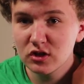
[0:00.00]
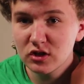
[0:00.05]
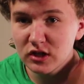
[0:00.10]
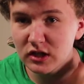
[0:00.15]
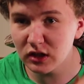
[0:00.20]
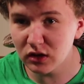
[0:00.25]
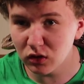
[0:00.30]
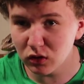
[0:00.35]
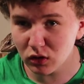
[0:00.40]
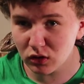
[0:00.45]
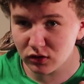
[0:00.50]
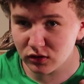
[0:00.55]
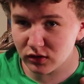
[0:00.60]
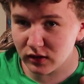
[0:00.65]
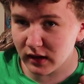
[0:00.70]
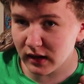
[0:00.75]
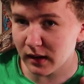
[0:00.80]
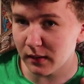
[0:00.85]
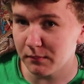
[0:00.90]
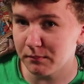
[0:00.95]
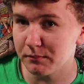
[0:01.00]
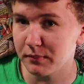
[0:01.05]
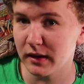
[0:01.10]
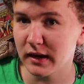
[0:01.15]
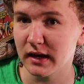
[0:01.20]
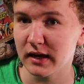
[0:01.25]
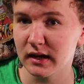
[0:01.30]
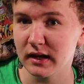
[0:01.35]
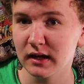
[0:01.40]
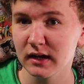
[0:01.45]
looks like a
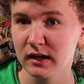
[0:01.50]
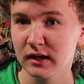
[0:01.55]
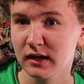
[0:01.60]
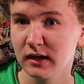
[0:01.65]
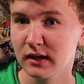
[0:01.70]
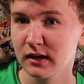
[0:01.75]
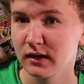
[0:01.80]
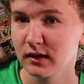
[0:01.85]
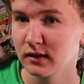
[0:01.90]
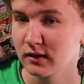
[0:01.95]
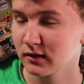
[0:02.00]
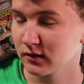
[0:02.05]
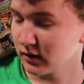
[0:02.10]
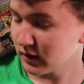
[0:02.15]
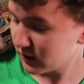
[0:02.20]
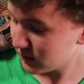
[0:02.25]
big... You're